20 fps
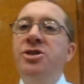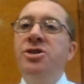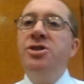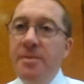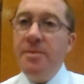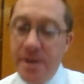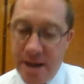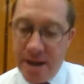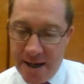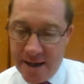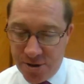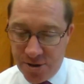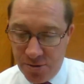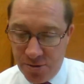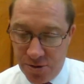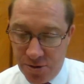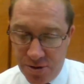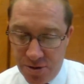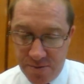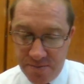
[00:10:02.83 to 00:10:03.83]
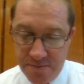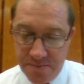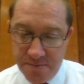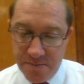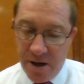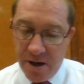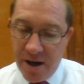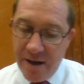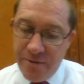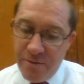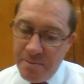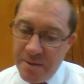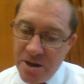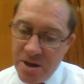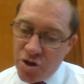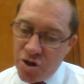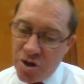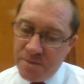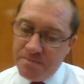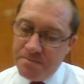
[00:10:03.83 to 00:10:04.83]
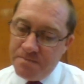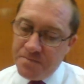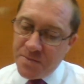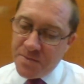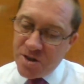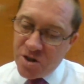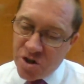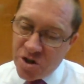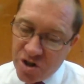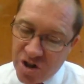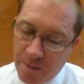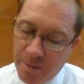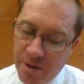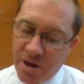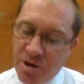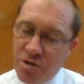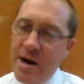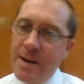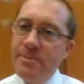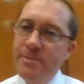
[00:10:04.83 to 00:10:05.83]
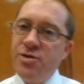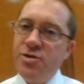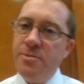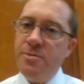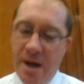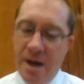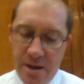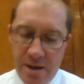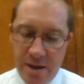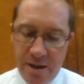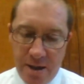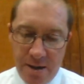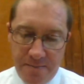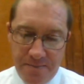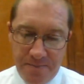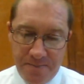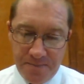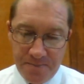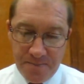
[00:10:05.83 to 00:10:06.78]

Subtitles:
are some of the hassles. I haven't mentioned stomach cramps from hunger,